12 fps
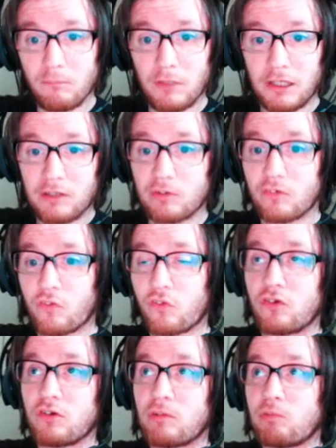like
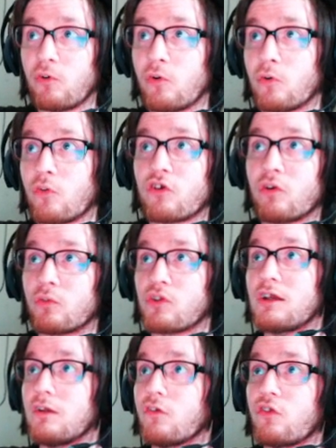searching for all the
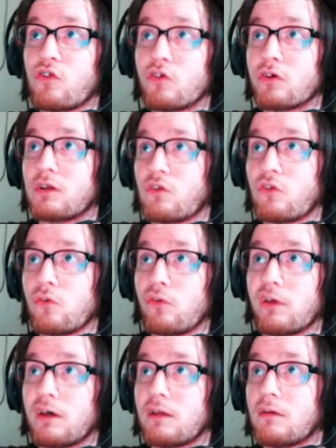Skulltulas, he's not going to do
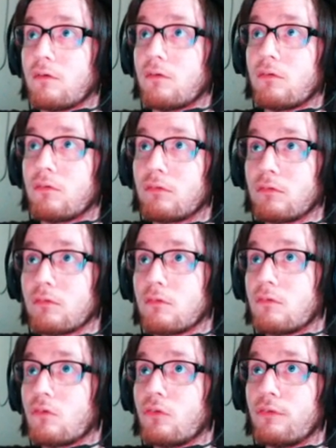that.
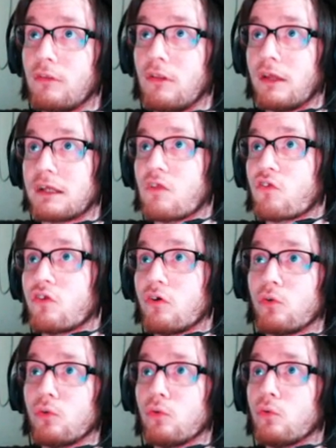Like, there's no
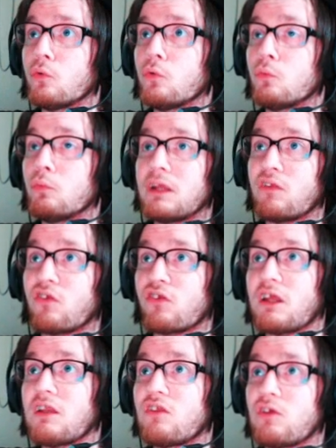
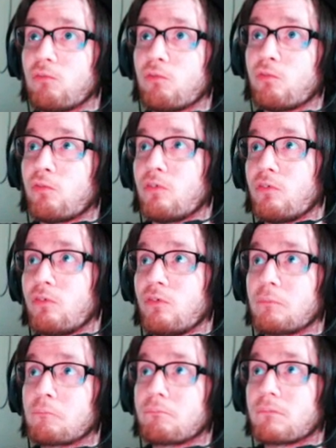incentive.
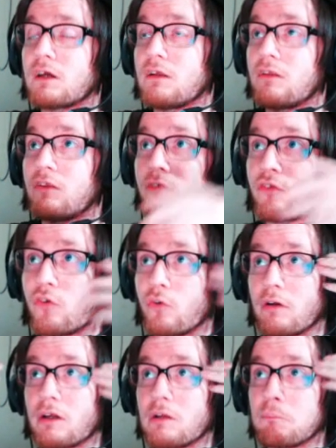So
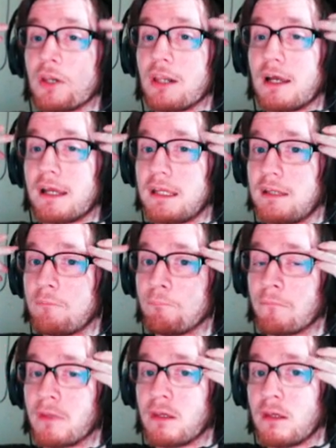I'm going to play
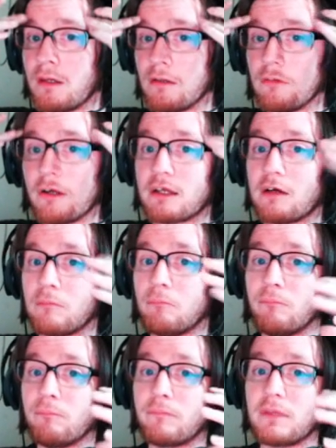like I'm
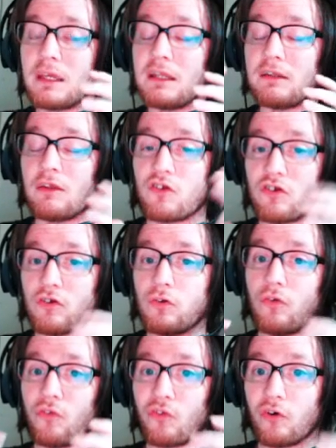in the
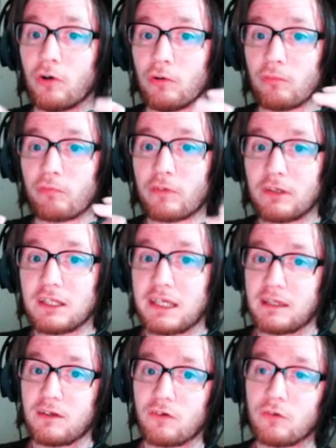shoes of
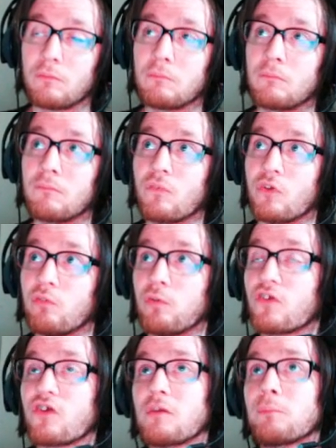Link. So, for
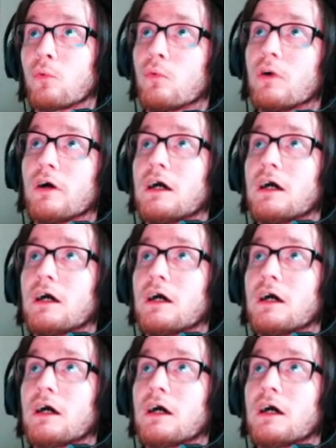example,